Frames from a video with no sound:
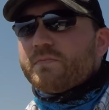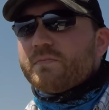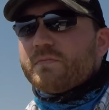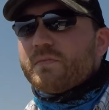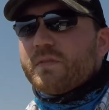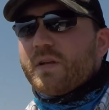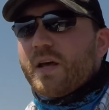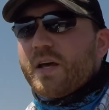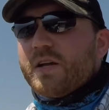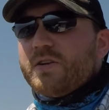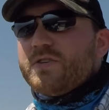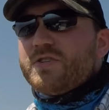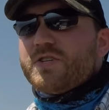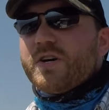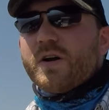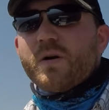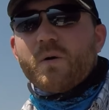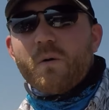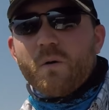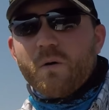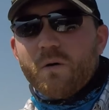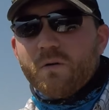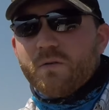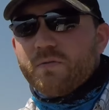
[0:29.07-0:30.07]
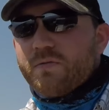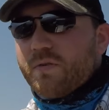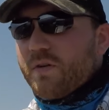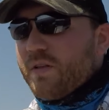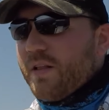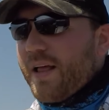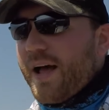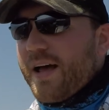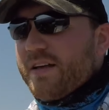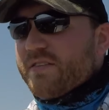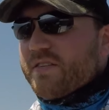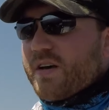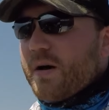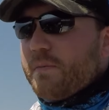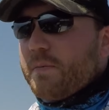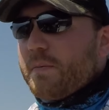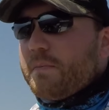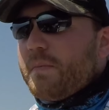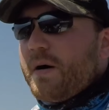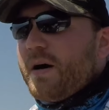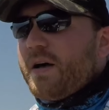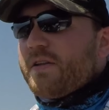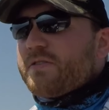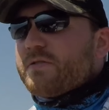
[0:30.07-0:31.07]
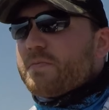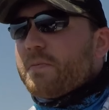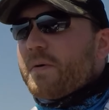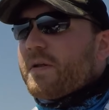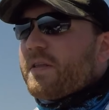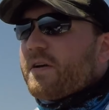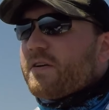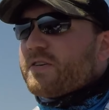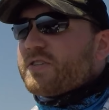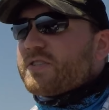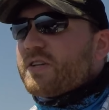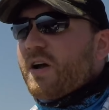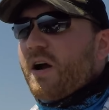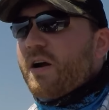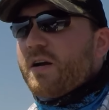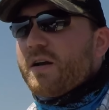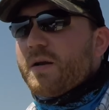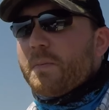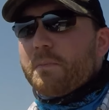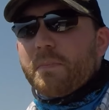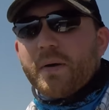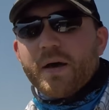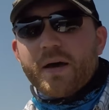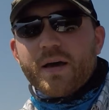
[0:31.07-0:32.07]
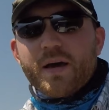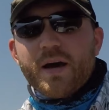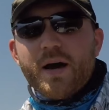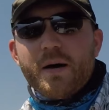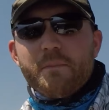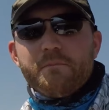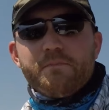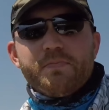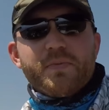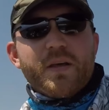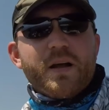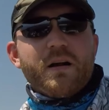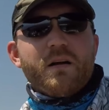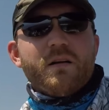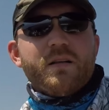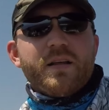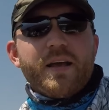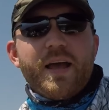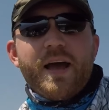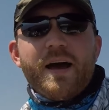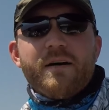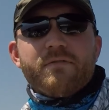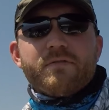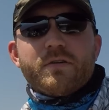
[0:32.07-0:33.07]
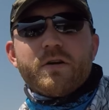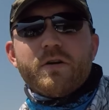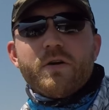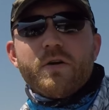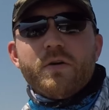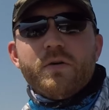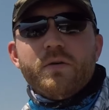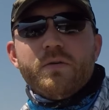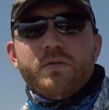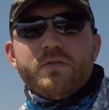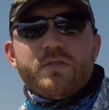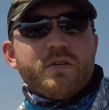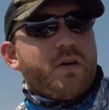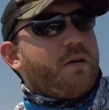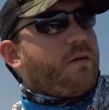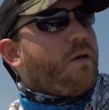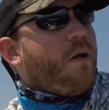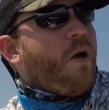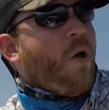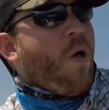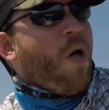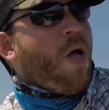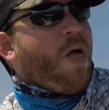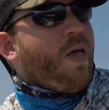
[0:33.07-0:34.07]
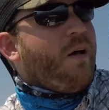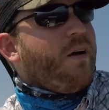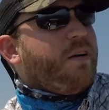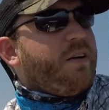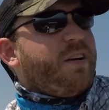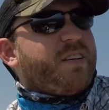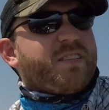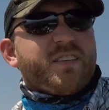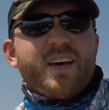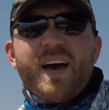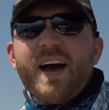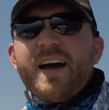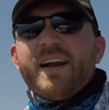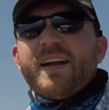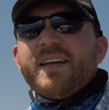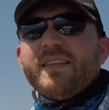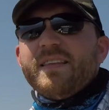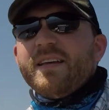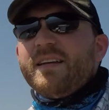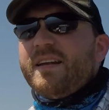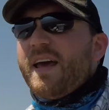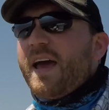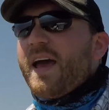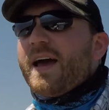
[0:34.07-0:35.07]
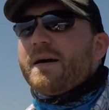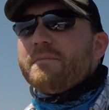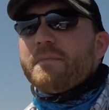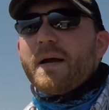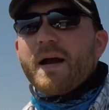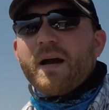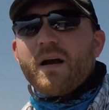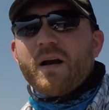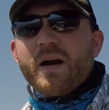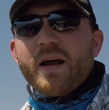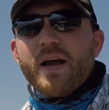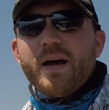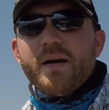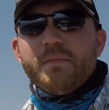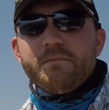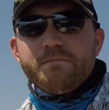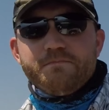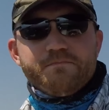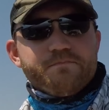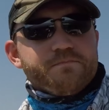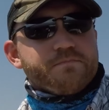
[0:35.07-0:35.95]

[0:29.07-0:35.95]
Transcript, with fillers: in general for the last couple months, but they're starting to pick up here in the afternoons and just kind of in the dam area.